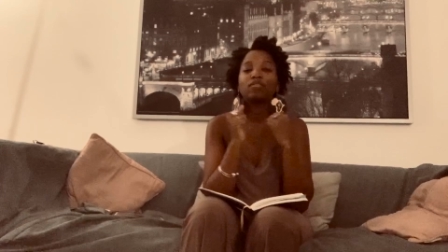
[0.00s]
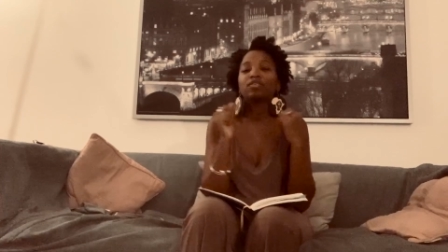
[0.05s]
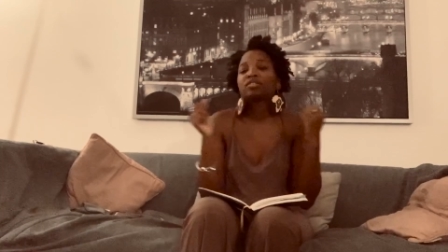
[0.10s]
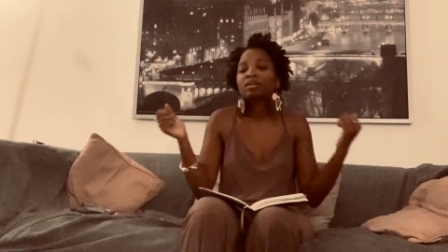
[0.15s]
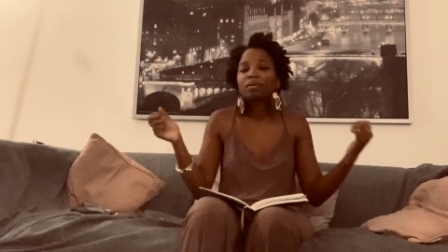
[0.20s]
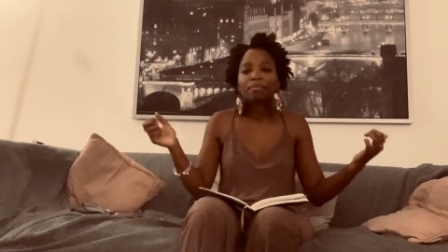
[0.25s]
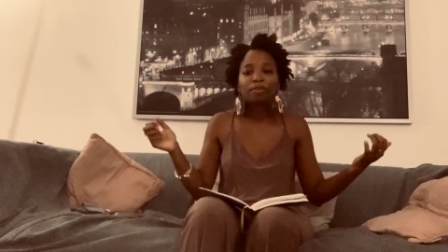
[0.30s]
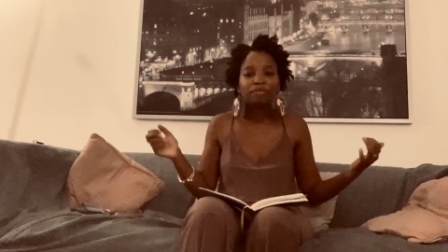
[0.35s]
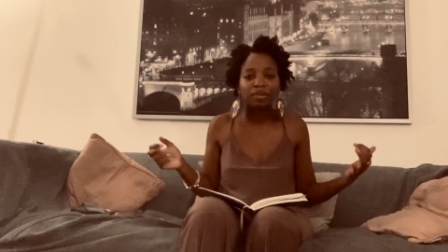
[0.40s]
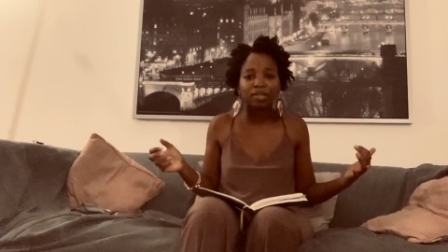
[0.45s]
For
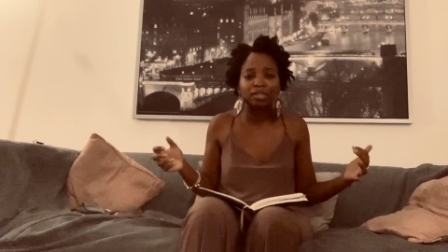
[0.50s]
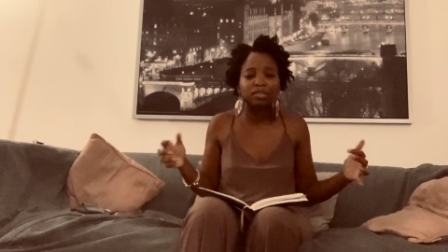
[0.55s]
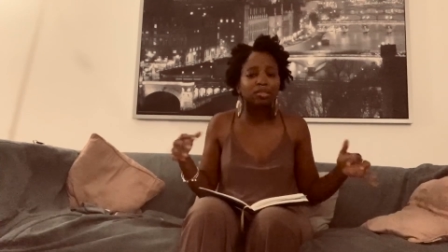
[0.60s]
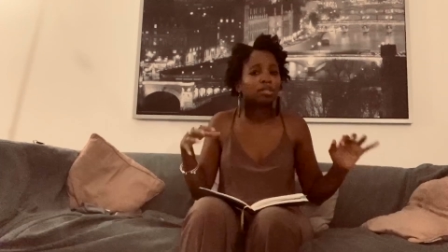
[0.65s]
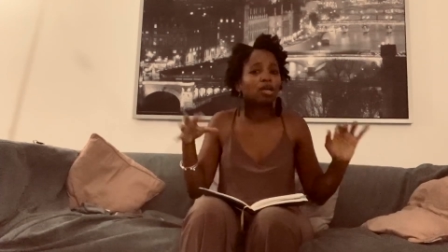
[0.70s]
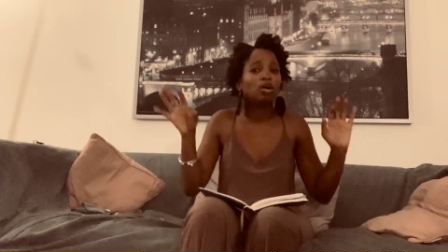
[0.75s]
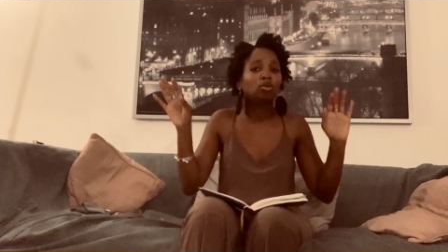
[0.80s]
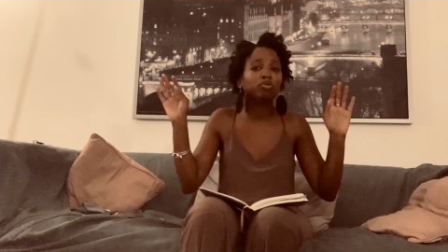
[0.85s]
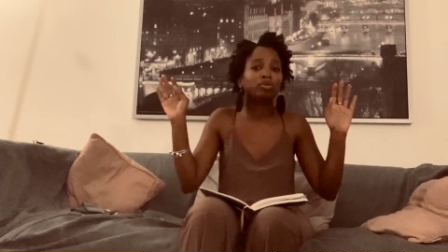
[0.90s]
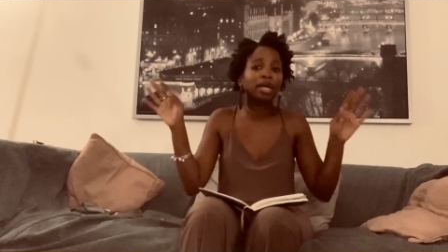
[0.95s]
some of
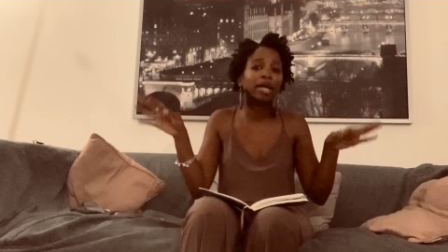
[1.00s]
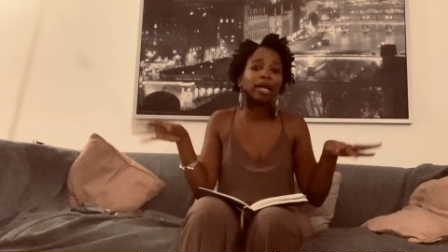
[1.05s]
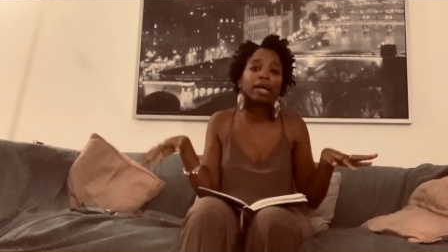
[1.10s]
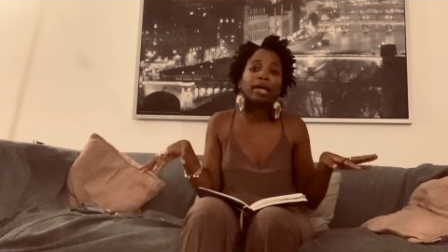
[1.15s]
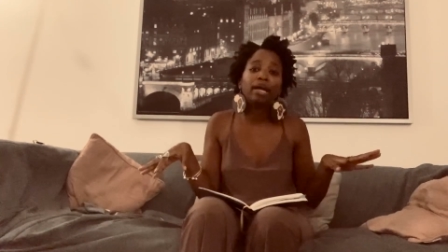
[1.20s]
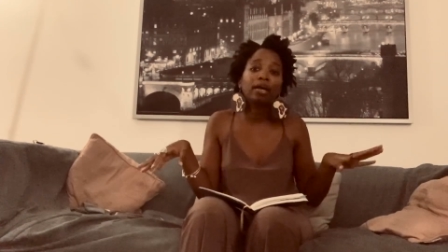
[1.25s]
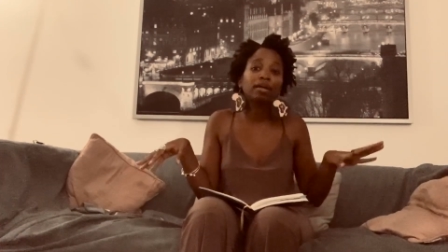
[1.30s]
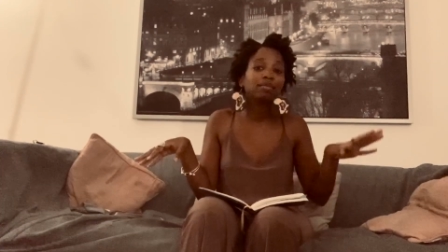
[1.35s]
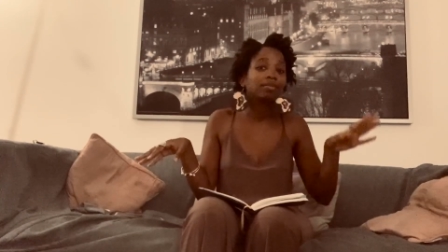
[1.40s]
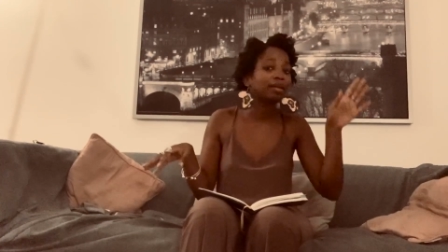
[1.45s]
us,
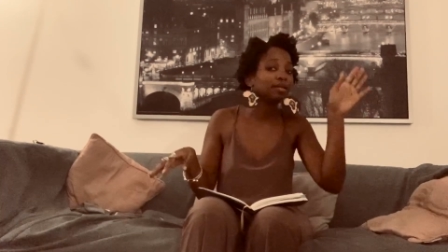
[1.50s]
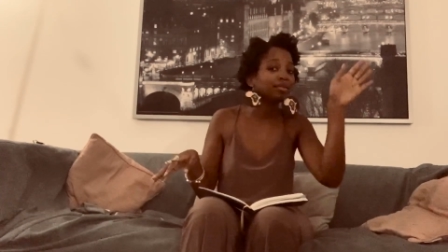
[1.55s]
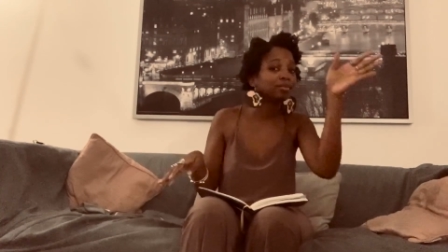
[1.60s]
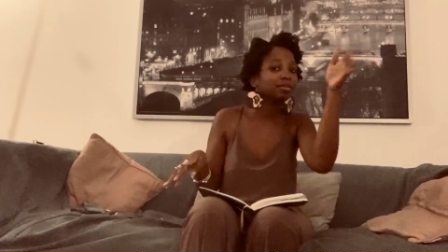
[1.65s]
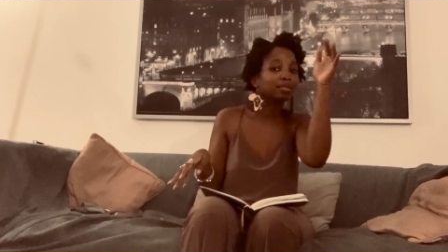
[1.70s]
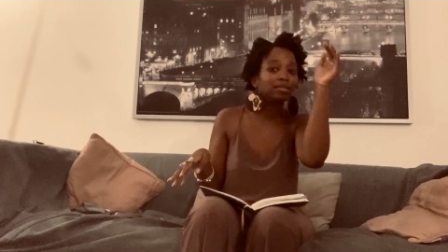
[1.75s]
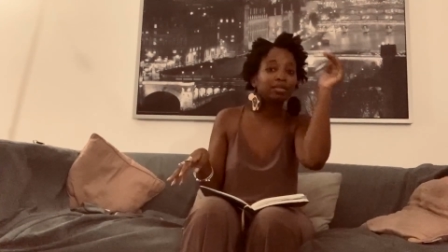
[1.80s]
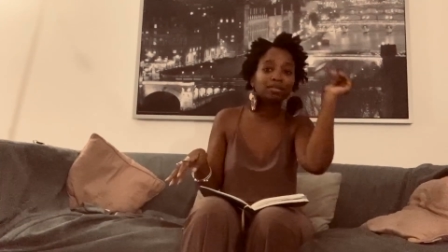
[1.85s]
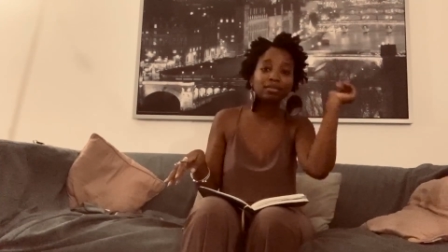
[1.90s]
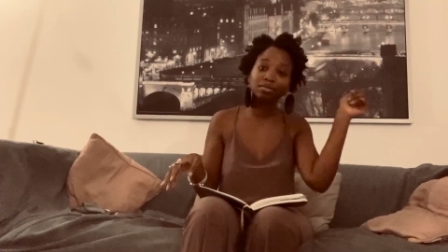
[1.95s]
okay, like,
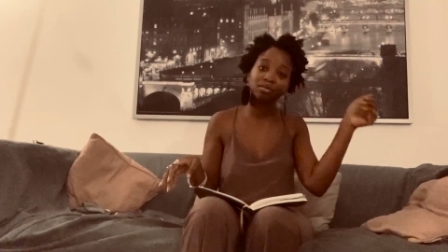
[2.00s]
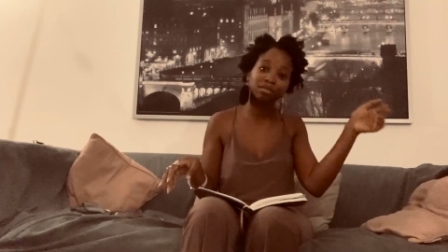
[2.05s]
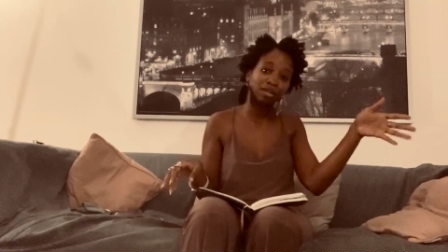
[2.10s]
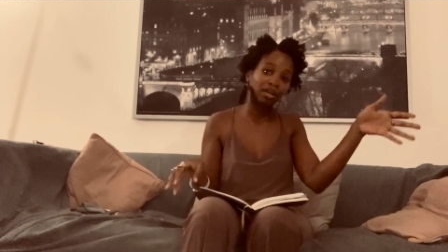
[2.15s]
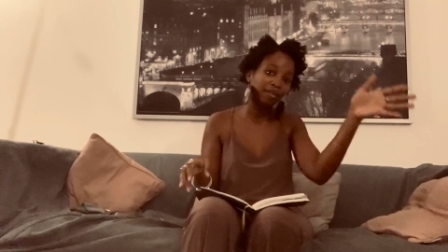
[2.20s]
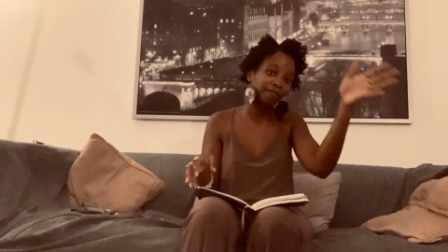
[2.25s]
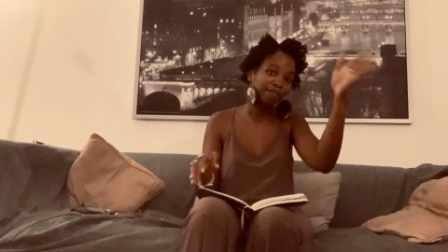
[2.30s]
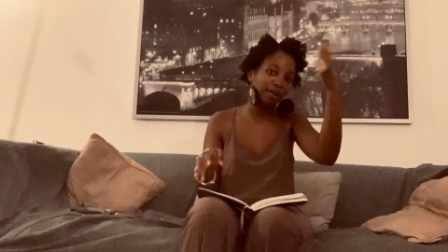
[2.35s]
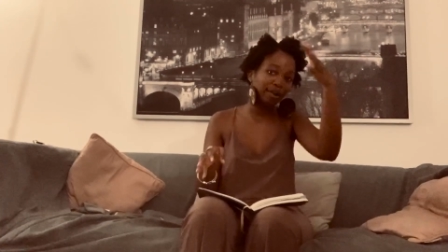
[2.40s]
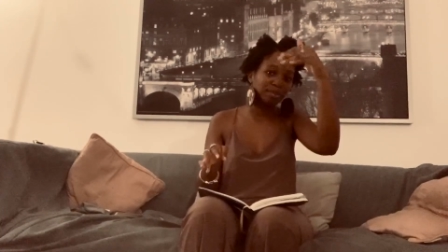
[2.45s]
sis,
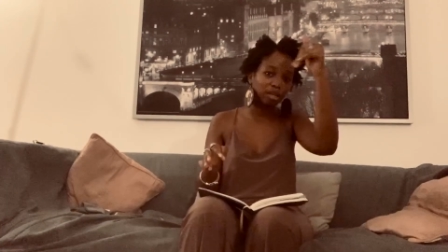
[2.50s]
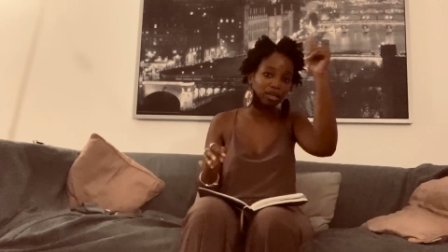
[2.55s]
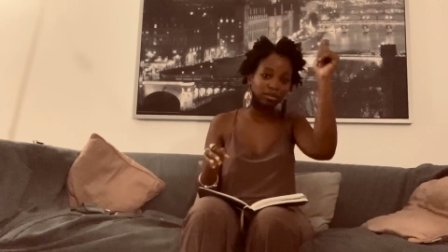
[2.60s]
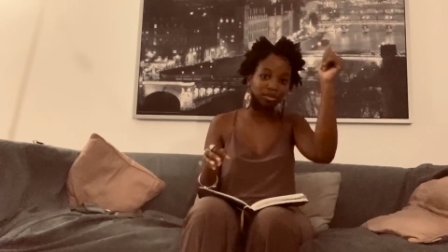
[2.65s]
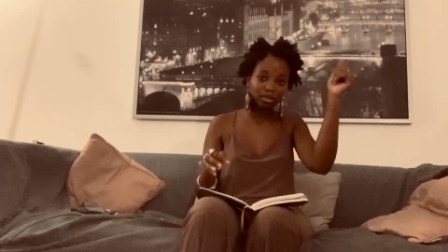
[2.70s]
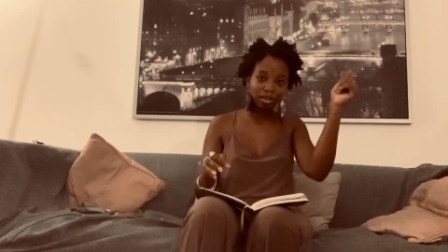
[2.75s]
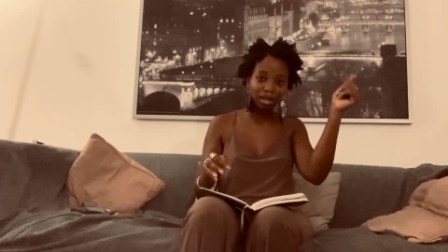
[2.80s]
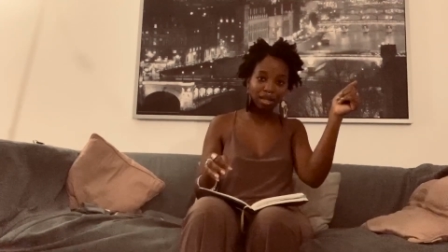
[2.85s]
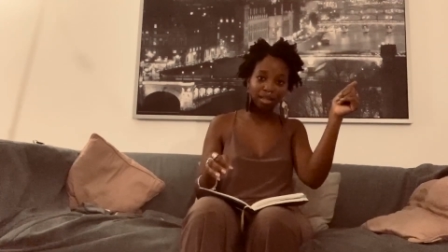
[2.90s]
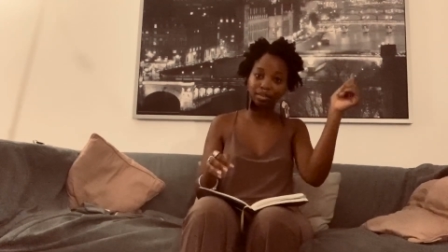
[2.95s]
$5,000,